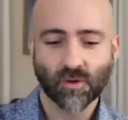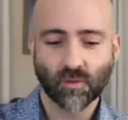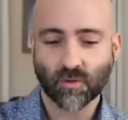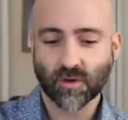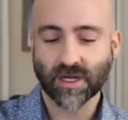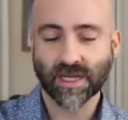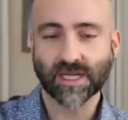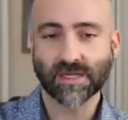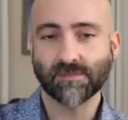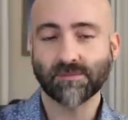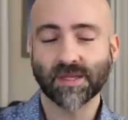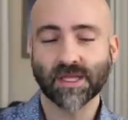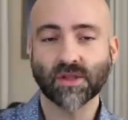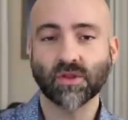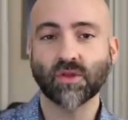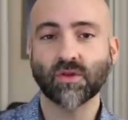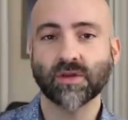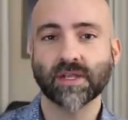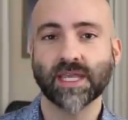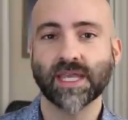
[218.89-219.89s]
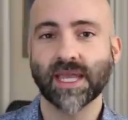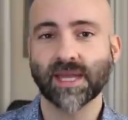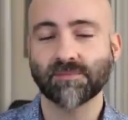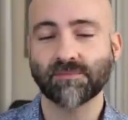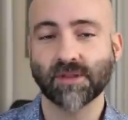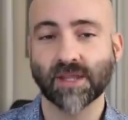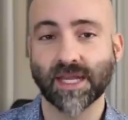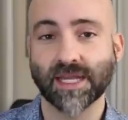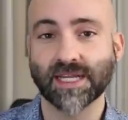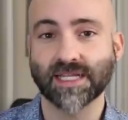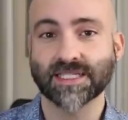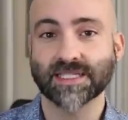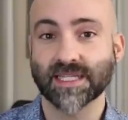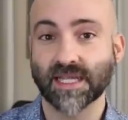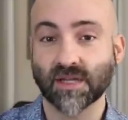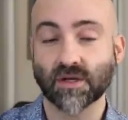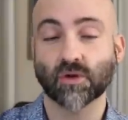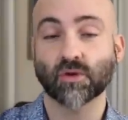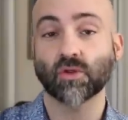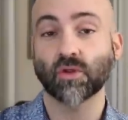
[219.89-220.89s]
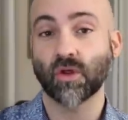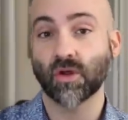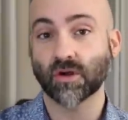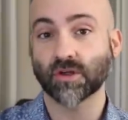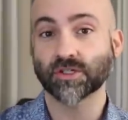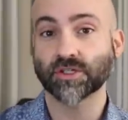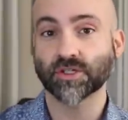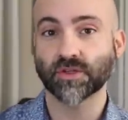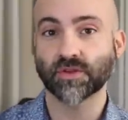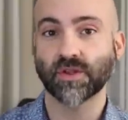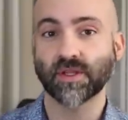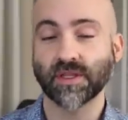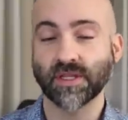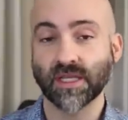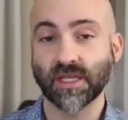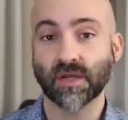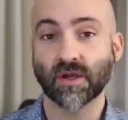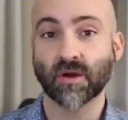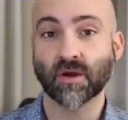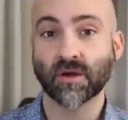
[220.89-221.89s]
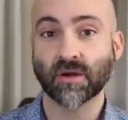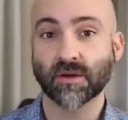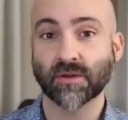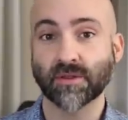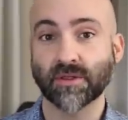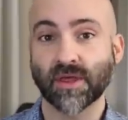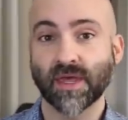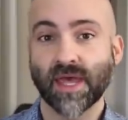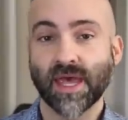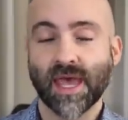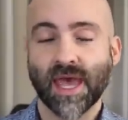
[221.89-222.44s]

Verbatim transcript: We're going to be looking at planets that are larger than the Earth.